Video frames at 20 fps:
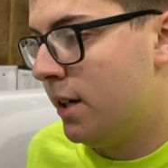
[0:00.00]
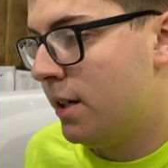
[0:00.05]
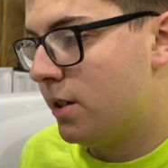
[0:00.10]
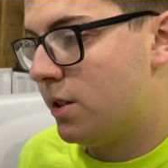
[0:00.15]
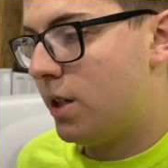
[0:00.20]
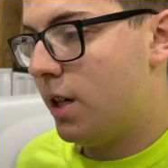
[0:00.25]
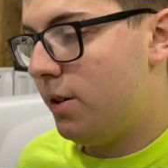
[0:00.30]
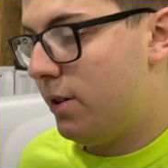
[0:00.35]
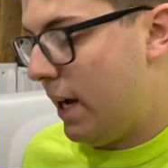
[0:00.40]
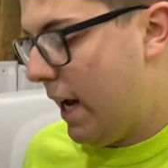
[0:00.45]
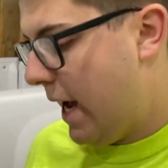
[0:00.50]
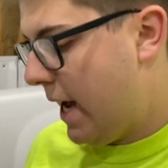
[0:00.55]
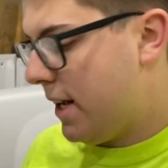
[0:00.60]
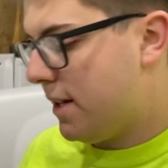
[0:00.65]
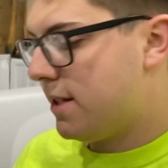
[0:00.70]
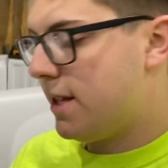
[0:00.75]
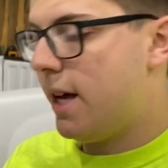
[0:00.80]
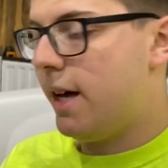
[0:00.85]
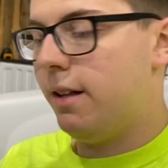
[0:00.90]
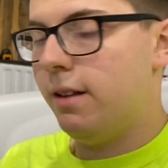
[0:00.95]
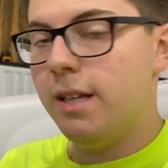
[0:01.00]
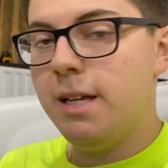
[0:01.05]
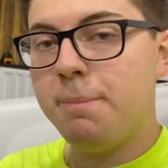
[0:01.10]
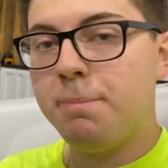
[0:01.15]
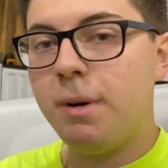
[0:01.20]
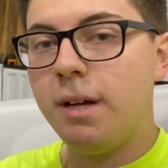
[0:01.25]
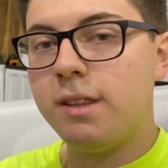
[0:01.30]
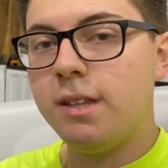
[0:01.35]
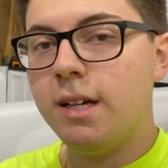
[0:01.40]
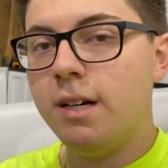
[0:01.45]
So it has that lip
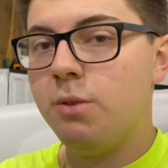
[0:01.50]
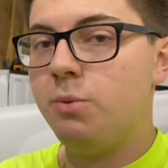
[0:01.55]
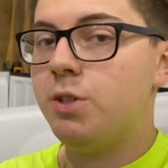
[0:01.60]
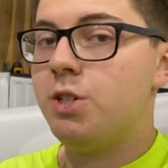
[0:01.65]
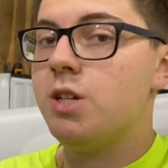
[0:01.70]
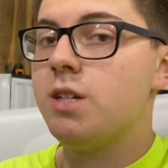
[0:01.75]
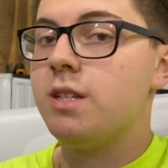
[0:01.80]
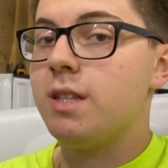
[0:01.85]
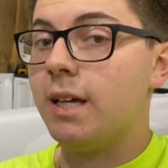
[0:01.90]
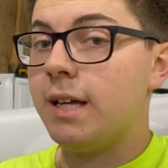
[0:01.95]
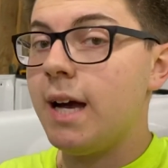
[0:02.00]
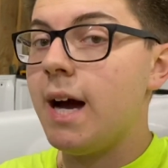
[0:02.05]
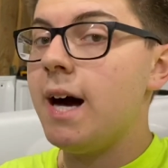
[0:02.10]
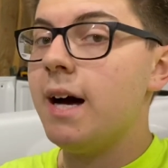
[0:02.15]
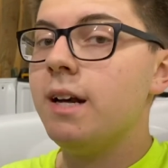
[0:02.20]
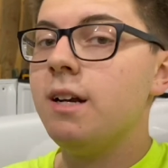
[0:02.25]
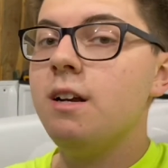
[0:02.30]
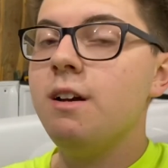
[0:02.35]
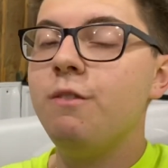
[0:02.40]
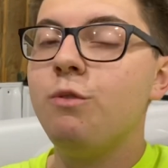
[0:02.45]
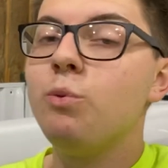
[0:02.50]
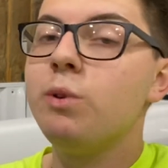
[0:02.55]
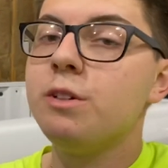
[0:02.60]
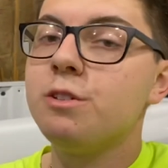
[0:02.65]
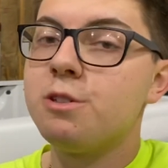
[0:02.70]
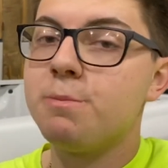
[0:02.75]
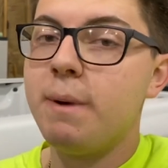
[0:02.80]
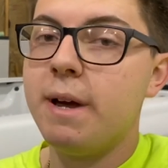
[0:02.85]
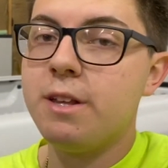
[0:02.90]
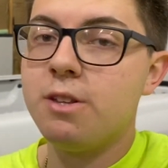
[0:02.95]
right there, which is the kind of wheel
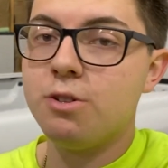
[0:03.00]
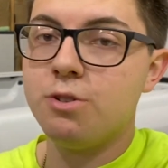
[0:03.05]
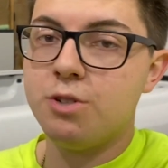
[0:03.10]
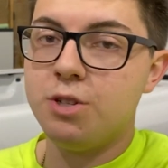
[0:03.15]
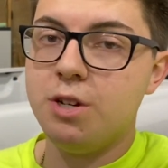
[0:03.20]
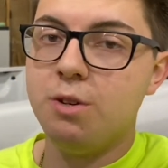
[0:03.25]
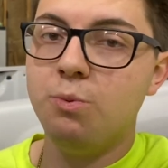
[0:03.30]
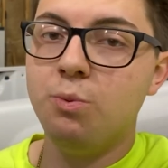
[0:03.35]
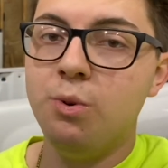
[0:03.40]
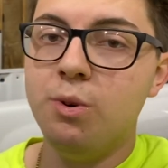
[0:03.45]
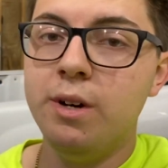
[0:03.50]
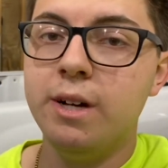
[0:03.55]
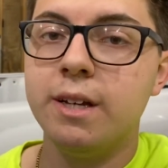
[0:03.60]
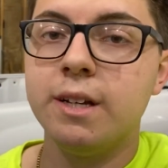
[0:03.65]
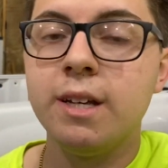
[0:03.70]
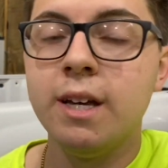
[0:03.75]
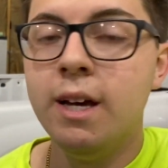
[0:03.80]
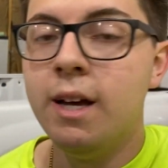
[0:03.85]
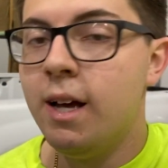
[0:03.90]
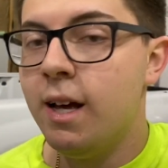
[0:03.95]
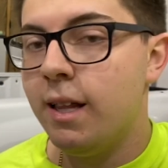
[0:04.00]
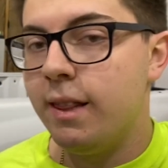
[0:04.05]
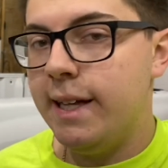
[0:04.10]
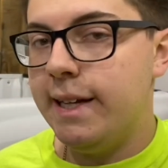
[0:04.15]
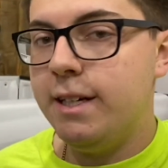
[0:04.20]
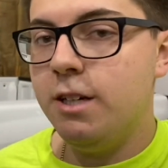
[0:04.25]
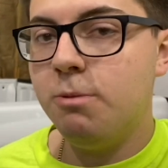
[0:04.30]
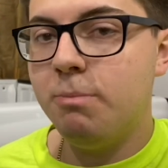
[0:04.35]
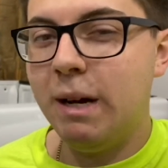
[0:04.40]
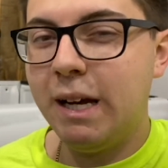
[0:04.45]
spacers you want. They
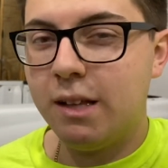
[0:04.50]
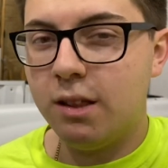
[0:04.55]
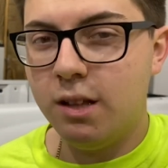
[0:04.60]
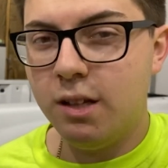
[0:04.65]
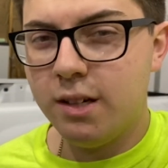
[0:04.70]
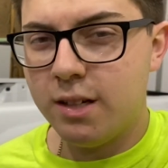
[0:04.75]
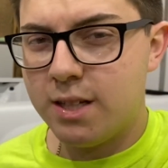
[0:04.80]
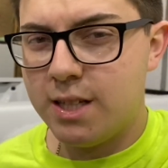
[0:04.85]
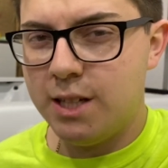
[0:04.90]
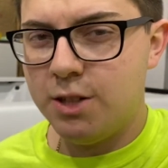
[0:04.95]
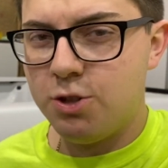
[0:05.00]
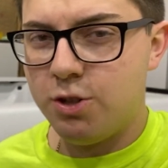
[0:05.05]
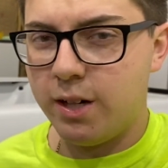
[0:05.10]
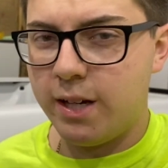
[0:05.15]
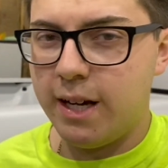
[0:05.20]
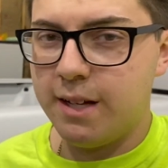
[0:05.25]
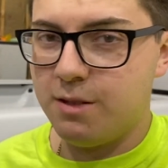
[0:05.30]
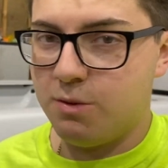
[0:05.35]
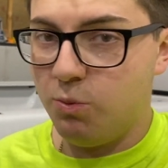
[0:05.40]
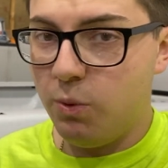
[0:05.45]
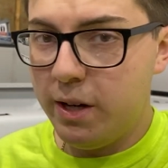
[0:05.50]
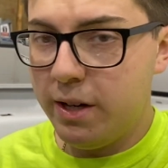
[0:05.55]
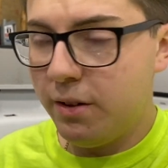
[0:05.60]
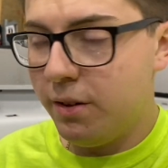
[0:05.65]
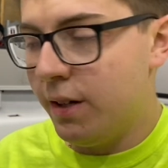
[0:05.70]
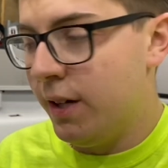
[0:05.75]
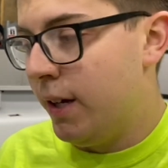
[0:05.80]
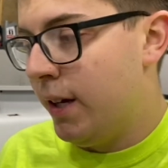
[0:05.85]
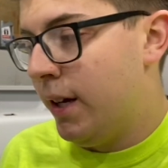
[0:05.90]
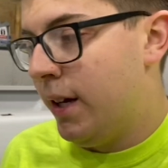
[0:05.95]
do make lug centric as
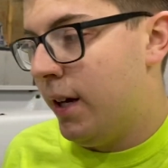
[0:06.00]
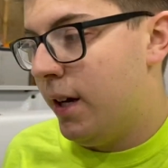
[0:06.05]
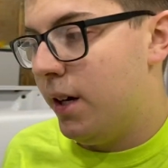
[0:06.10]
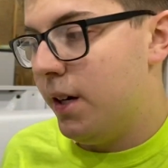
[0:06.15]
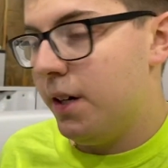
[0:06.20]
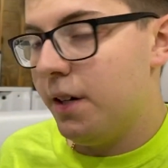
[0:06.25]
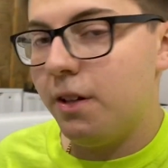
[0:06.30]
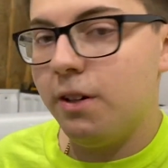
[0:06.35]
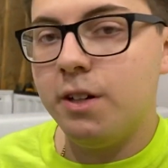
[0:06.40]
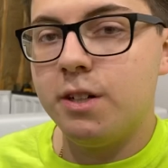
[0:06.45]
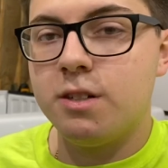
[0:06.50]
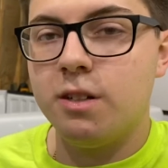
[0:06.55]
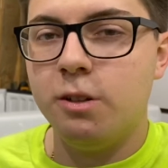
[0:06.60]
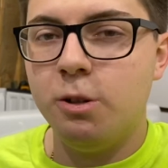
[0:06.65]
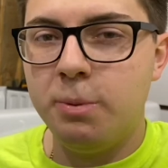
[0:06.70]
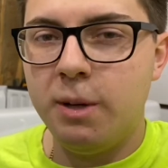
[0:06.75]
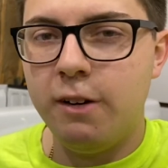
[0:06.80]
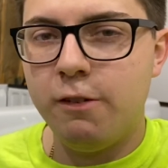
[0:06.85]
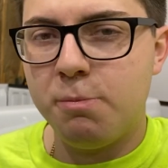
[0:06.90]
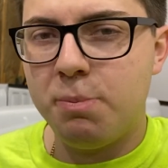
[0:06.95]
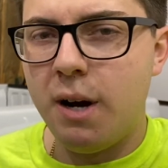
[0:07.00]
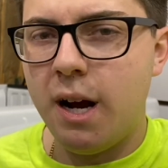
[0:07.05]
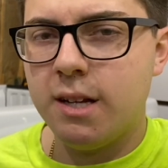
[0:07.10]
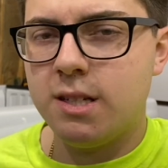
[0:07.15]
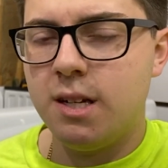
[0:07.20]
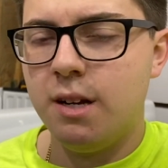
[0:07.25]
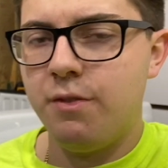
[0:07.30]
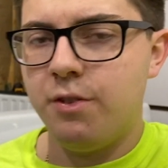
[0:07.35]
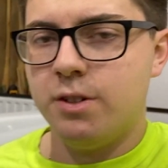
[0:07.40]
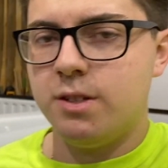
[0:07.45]
well. There is a little bit of a price
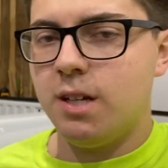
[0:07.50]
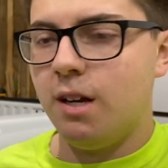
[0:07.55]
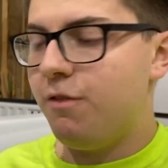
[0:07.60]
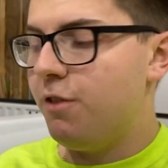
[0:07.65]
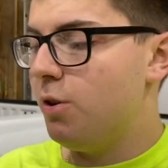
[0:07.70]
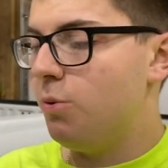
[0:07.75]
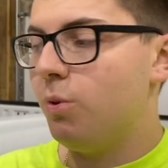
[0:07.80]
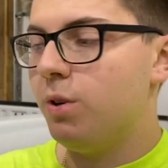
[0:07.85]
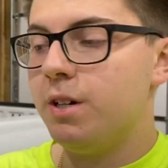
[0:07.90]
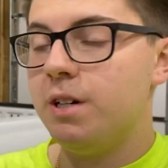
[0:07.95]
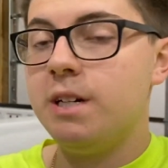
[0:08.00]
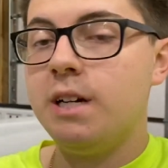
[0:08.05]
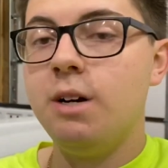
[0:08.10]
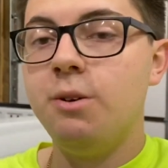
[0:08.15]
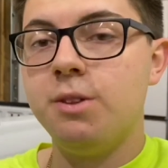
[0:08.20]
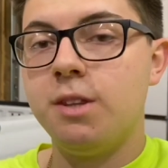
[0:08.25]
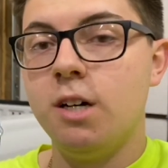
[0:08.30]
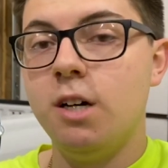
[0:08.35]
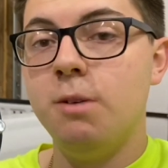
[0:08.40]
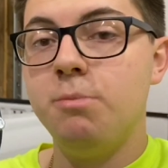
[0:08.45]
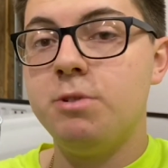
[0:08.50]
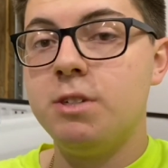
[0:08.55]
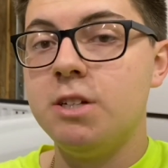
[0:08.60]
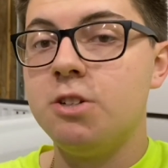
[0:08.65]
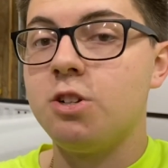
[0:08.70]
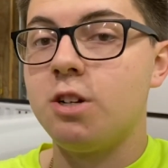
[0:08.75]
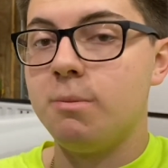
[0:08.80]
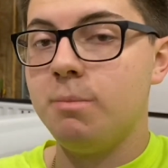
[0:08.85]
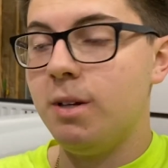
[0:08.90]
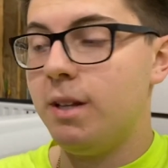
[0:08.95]
difference if you wanted to go with the hub
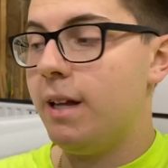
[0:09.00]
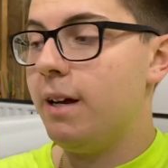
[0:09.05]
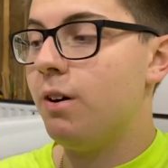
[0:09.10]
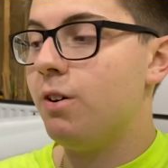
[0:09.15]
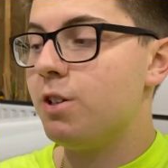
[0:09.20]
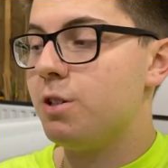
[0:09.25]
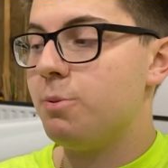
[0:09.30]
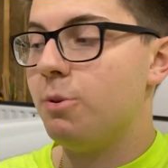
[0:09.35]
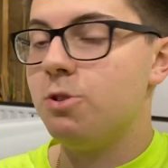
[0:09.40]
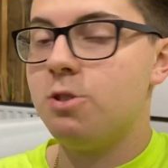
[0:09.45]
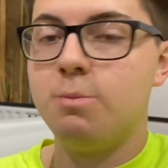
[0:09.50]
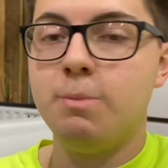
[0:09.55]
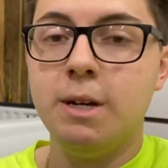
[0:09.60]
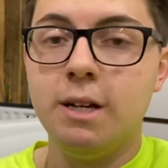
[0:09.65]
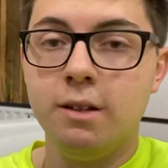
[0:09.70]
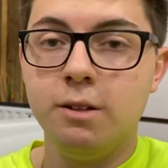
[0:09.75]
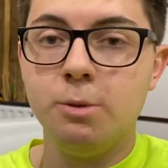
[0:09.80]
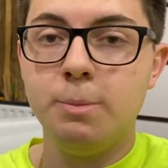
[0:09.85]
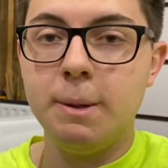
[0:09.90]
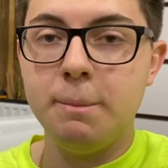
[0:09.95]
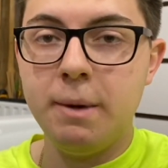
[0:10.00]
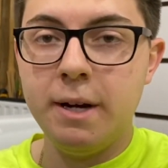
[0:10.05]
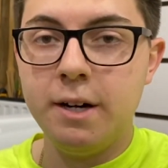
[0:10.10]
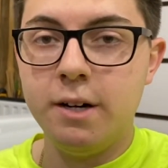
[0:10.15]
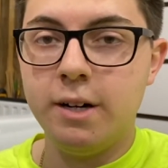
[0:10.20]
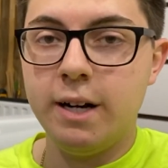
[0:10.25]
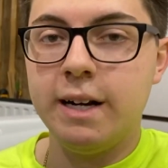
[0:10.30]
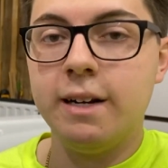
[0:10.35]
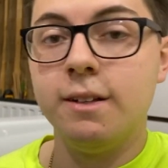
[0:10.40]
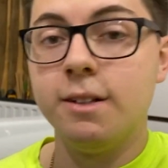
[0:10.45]
centric, but they are supposed to be a little bit
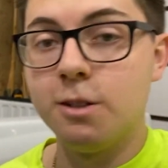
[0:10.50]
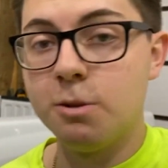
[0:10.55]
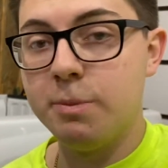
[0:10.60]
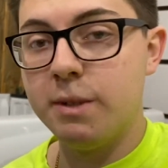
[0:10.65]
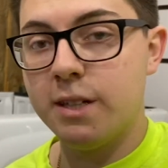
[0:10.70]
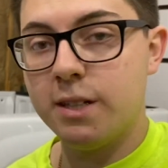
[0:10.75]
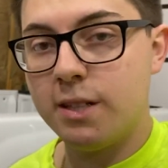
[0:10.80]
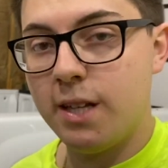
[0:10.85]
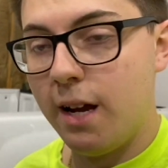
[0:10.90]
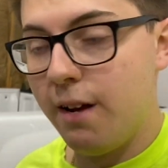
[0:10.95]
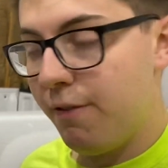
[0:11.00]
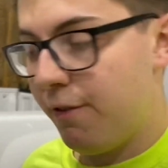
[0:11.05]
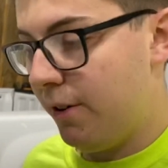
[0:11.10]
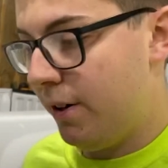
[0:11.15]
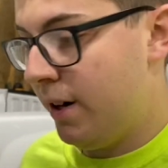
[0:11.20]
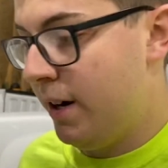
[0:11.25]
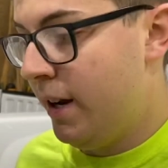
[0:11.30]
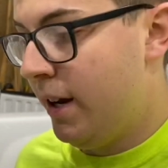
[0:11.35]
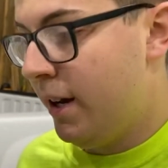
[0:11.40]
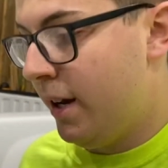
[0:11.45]
better and a little bit safer.